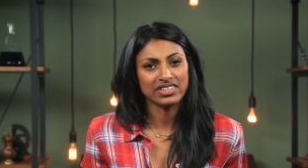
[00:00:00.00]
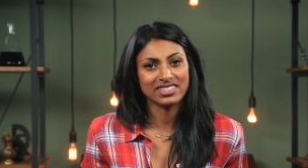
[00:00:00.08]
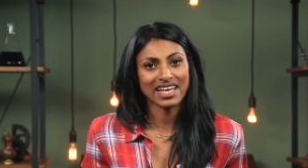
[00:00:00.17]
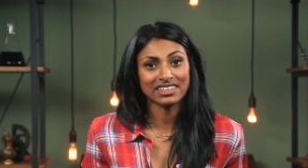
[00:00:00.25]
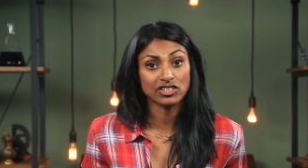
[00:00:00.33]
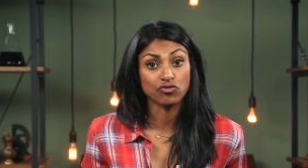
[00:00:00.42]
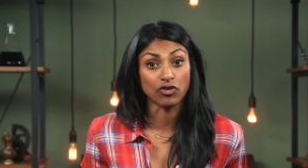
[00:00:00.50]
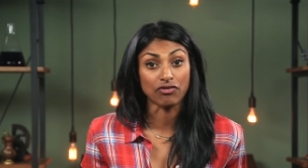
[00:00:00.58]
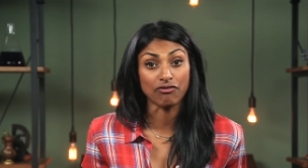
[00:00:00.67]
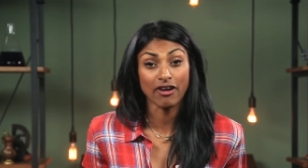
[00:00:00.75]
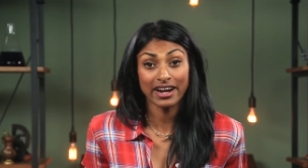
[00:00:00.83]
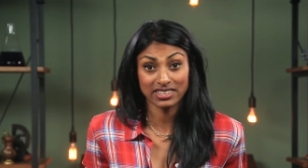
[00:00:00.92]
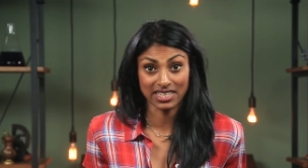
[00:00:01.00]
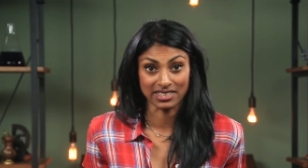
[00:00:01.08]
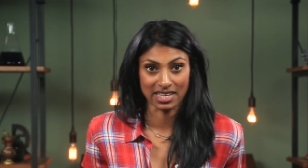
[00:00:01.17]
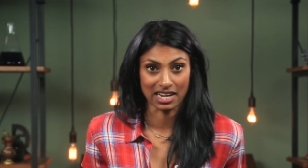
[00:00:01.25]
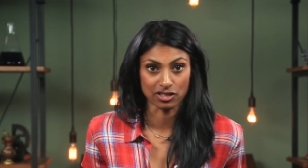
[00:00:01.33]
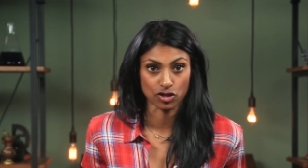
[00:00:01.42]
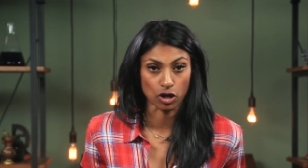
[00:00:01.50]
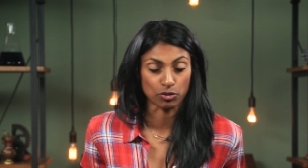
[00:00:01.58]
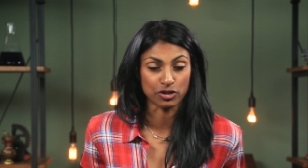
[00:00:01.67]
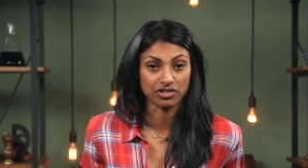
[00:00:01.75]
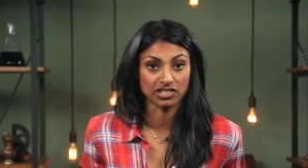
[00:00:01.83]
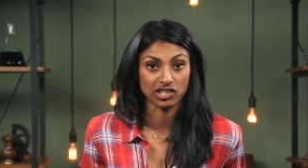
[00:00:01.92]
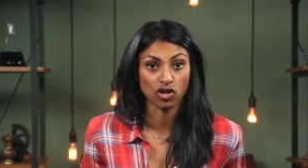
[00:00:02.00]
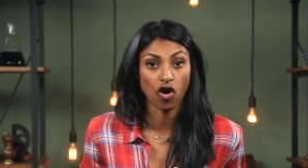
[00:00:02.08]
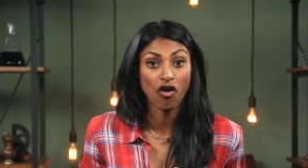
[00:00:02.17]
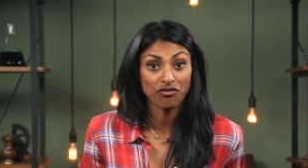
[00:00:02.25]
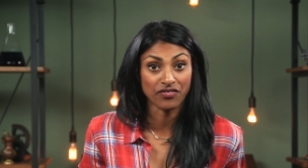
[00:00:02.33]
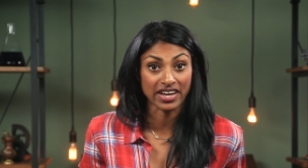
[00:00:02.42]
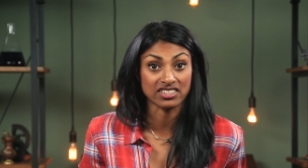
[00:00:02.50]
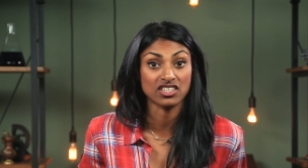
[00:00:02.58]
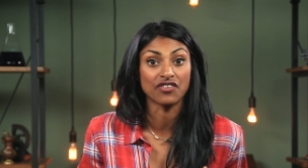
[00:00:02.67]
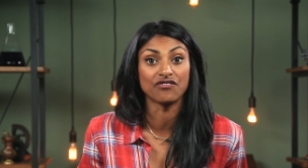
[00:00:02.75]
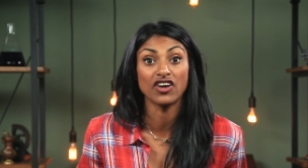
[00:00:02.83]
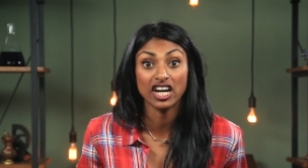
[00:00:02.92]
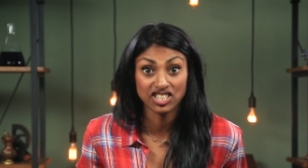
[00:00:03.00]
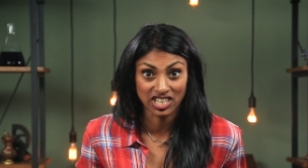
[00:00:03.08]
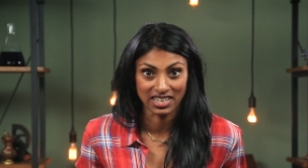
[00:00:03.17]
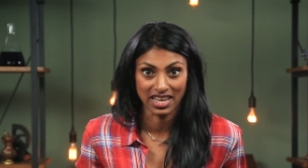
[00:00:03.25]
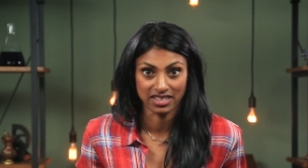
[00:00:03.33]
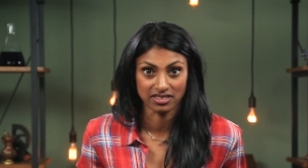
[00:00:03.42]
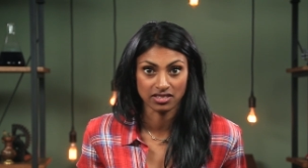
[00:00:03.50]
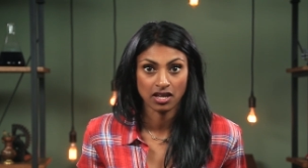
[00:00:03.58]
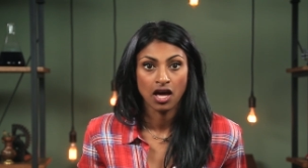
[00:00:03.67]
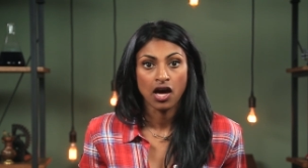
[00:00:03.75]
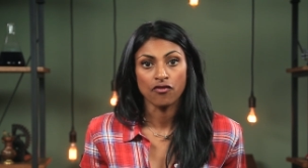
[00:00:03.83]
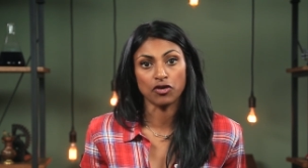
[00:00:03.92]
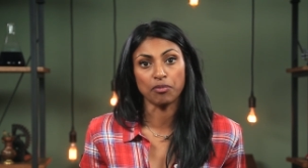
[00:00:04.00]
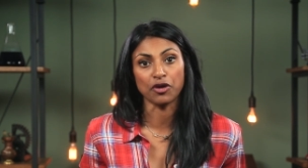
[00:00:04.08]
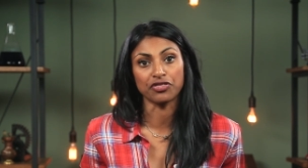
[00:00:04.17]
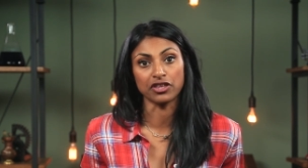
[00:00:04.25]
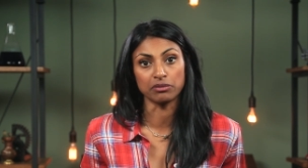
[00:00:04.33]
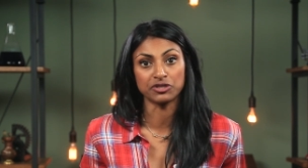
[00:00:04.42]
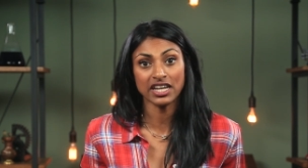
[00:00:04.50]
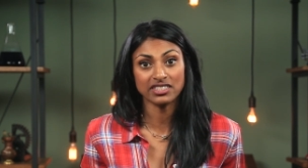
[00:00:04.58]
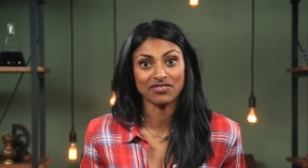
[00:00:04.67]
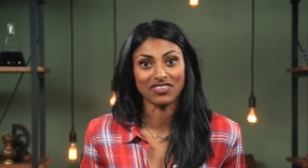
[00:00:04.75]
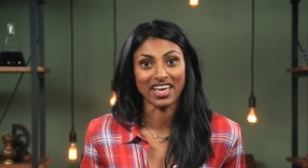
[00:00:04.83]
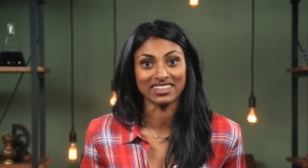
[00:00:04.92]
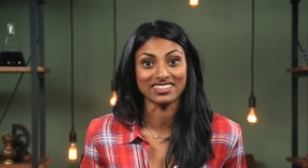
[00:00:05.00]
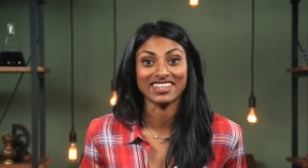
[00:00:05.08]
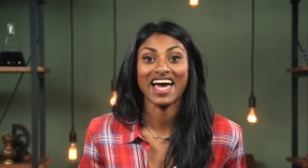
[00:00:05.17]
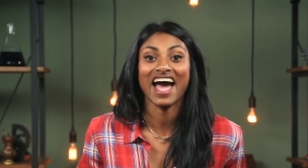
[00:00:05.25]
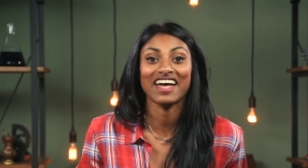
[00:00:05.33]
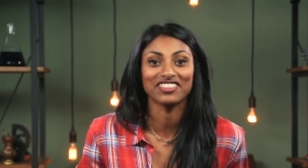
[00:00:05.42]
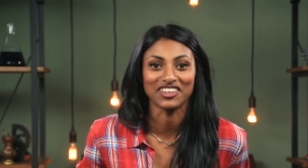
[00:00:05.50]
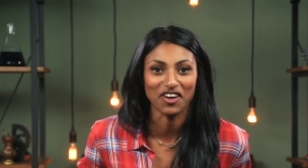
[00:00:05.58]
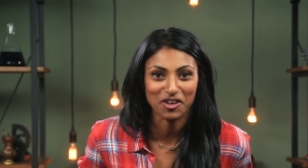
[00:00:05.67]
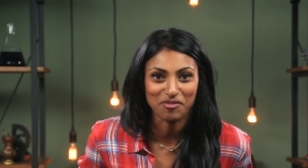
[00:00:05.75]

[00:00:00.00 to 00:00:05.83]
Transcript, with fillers: the standard refracting telescope uses a convex convex converging lens for both the objective lens and the